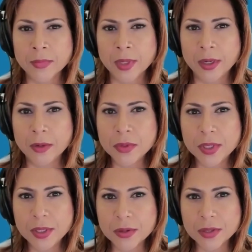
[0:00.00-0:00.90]
That was
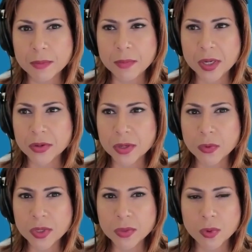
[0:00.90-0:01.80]
interesting because it
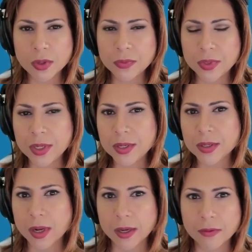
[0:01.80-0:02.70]
was one of
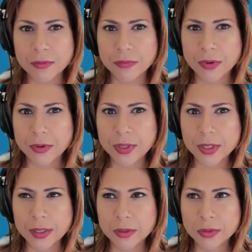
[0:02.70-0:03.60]
these like fairy
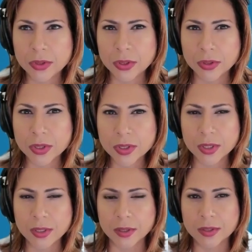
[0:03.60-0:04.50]
tale churches
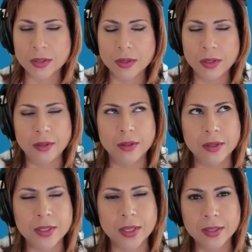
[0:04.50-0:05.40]
in the
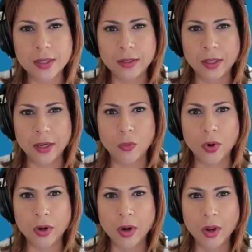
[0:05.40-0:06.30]
sense that
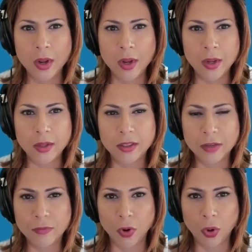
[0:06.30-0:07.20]

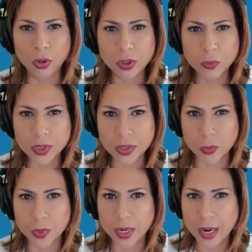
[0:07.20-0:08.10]
the vault was
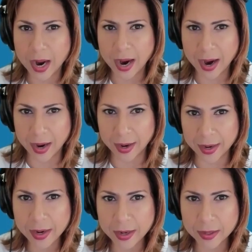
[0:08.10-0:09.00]
really high,